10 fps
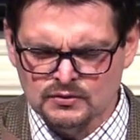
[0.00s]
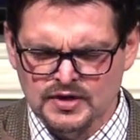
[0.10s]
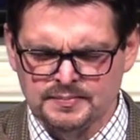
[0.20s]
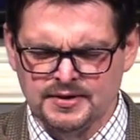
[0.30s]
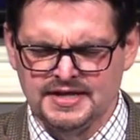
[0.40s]

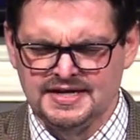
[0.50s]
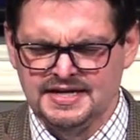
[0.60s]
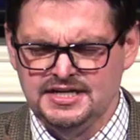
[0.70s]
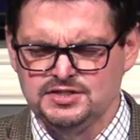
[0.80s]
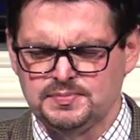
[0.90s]
Lord, I pray that
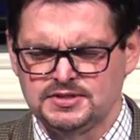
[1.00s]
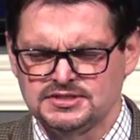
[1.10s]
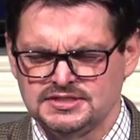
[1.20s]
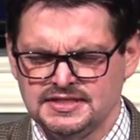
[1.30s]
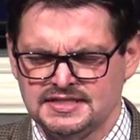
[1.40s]
each
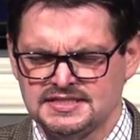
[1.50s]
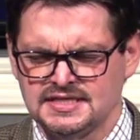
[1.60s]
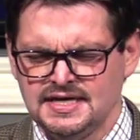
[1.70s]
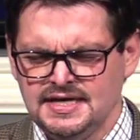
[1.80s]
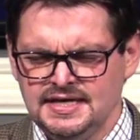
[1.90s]
person
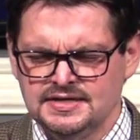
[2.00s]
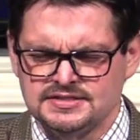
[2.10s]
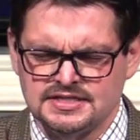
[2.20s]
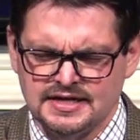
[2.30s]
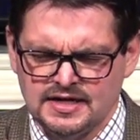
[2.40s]
that's
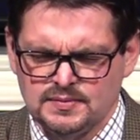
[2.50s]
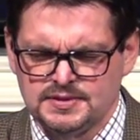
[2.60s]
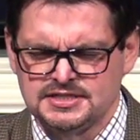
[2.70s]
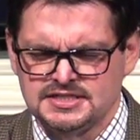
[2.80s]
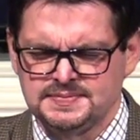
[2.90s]
here tonight or
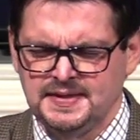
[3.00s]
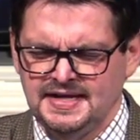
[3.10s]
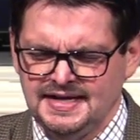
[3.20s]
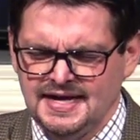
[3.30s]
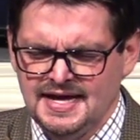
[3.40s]

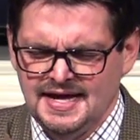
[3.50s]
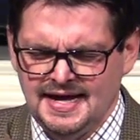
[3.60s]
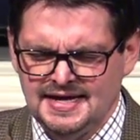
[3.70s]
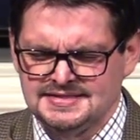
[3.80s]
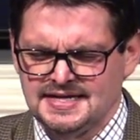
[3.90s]
participating
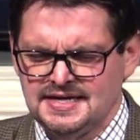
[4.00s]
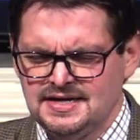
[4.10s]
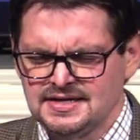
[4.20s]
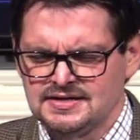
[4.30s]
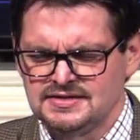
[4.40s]
has that
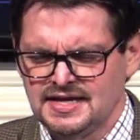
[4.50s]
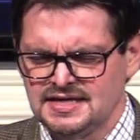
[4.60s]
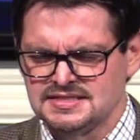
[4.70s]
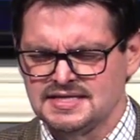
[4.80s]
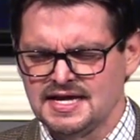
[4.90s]
hunger and
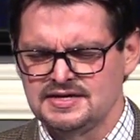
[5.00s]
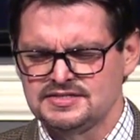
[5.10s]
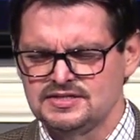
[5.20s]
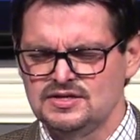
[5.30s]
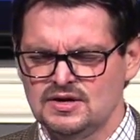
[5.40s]
that
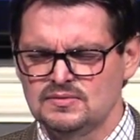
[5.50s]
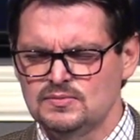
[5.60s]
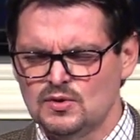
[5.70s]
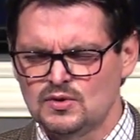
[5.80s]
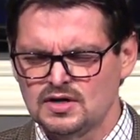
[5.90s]
desire to know
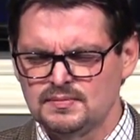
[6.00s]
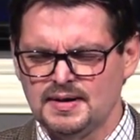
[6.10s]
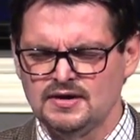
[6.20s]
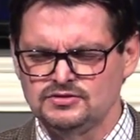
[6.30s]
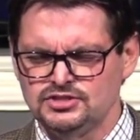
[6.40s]
more
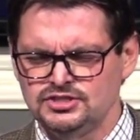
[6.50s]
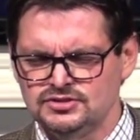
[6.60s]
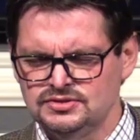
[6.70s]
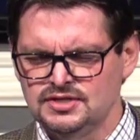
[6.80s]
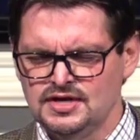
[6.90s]
about
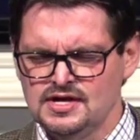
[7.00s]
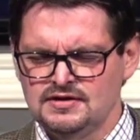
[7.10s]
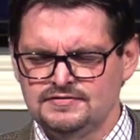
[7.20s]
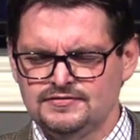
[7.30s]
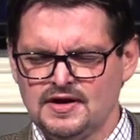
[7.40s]
you
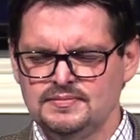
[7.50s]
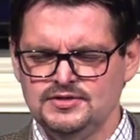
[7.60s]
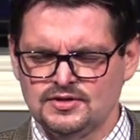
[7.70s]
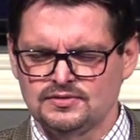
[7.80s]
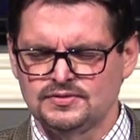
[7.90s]
from
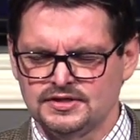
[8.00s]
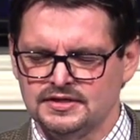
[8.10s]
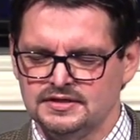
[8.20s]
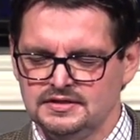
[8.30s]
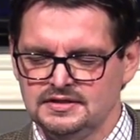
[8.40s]
your
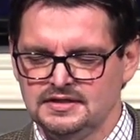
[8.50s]
word.